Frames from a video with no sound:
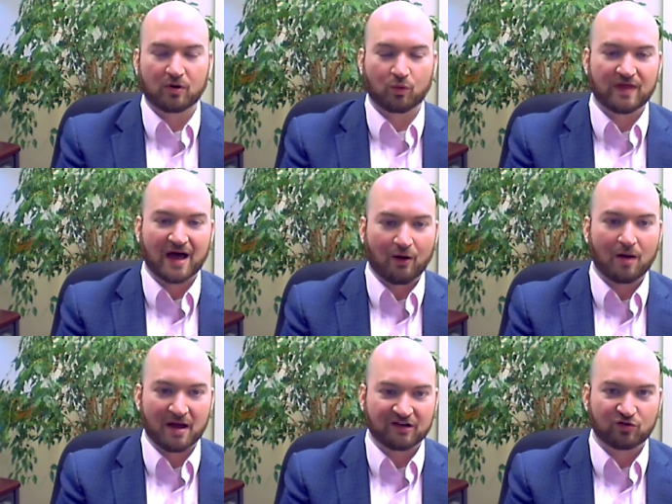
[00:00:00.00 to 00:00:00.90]
without a
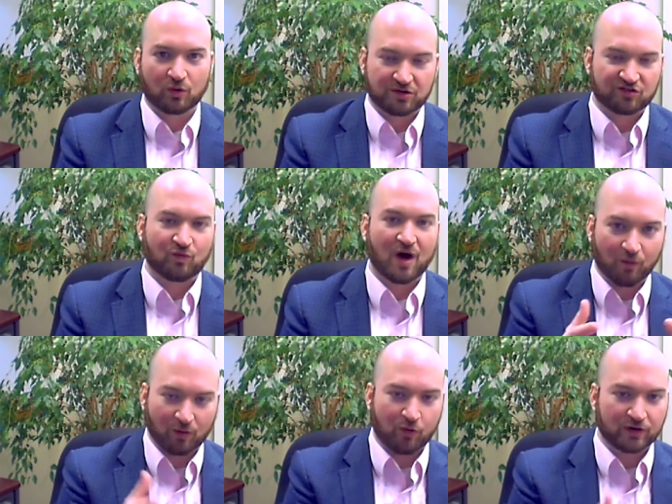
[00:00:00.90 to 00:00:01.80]
mentor, which is why
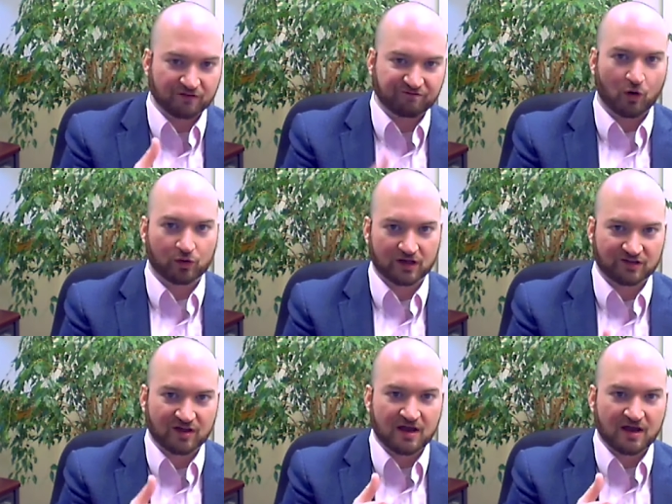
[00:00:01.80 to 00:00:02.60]
we're putting the focus